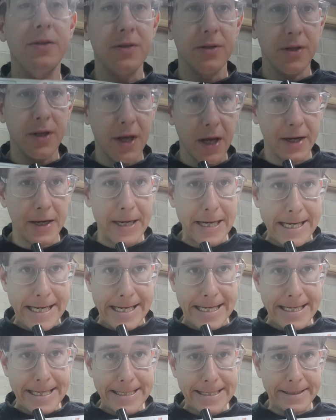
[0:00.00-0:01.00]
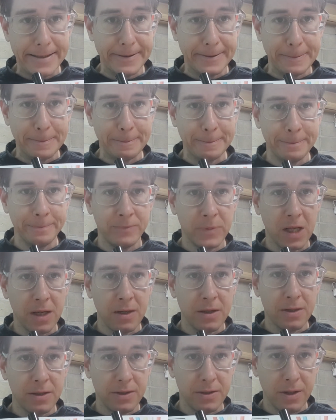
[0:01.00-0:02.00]
do they need.
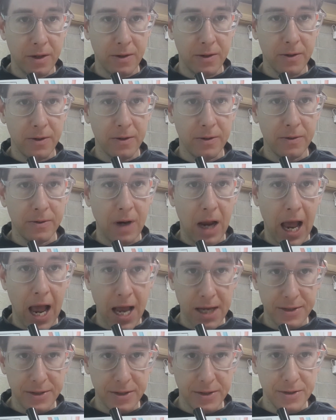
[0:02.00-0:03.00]
So ask your